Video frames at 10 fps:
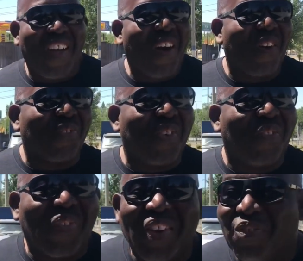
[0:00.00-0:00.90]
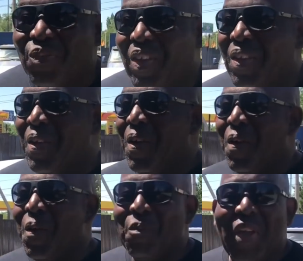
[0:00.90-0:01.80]
right after he'd finished with it.
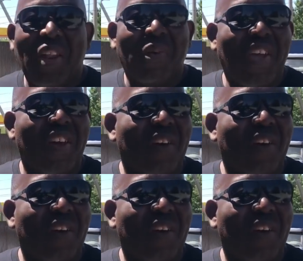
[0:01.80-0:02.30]
But anyway,